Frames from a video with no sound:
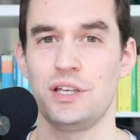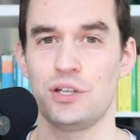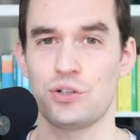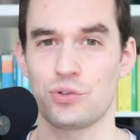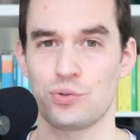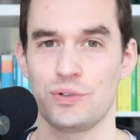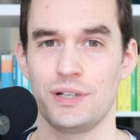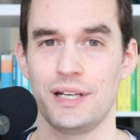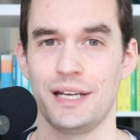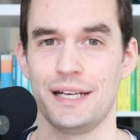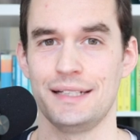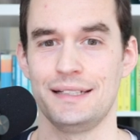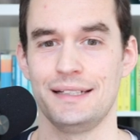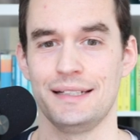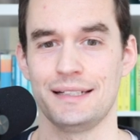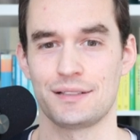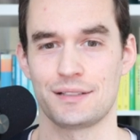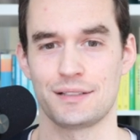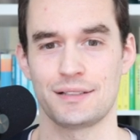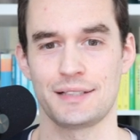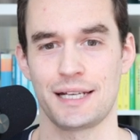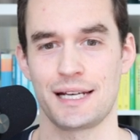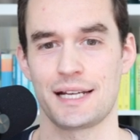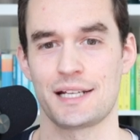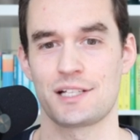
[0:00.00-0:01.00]
create in
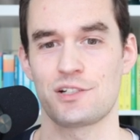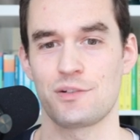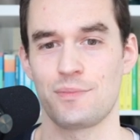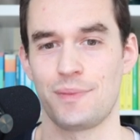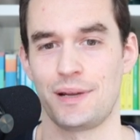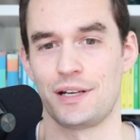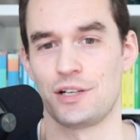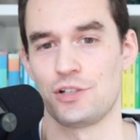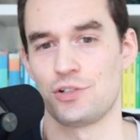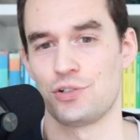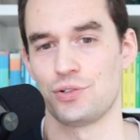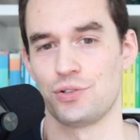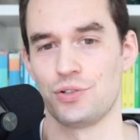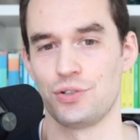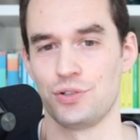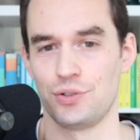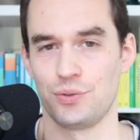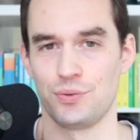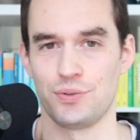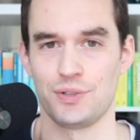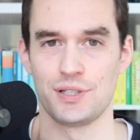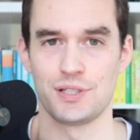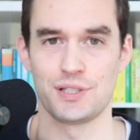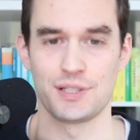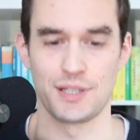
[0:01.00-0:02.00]
our task manager to
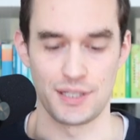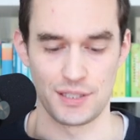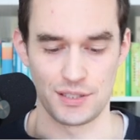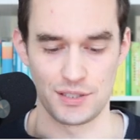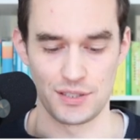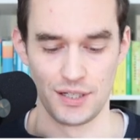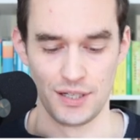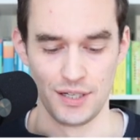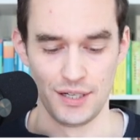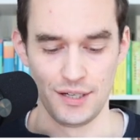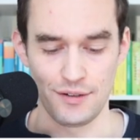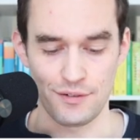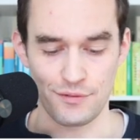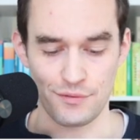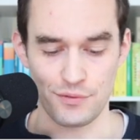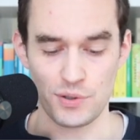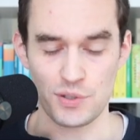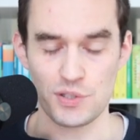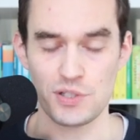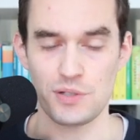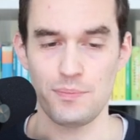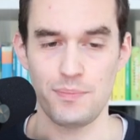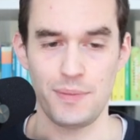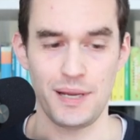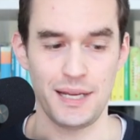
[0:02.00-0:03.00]
do these things?
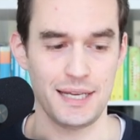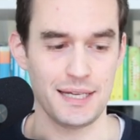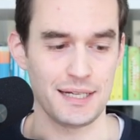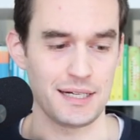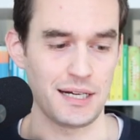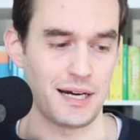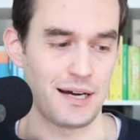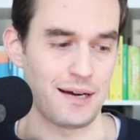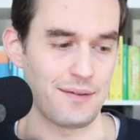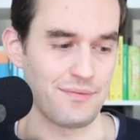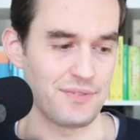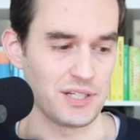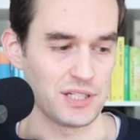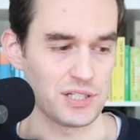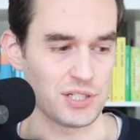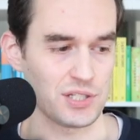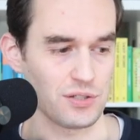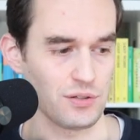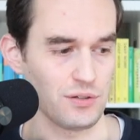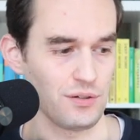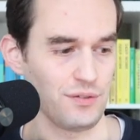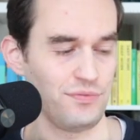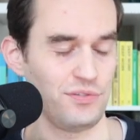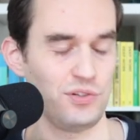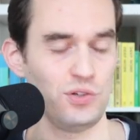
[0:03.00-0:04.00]
First, make it obvious.
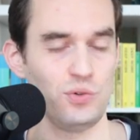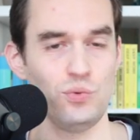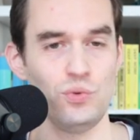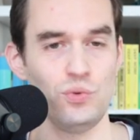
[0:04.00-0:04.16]
So if